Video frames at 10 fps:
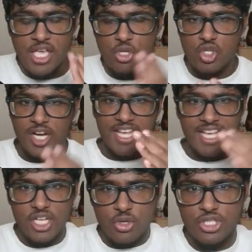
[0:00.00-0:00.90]
You try to
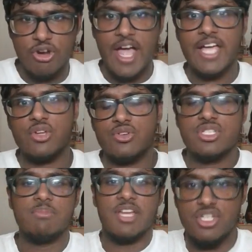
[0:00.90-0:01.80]
increase your
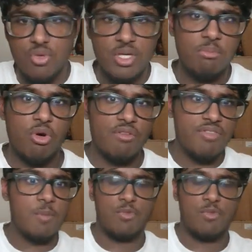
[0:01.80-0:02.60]
accuracy by doing more of them,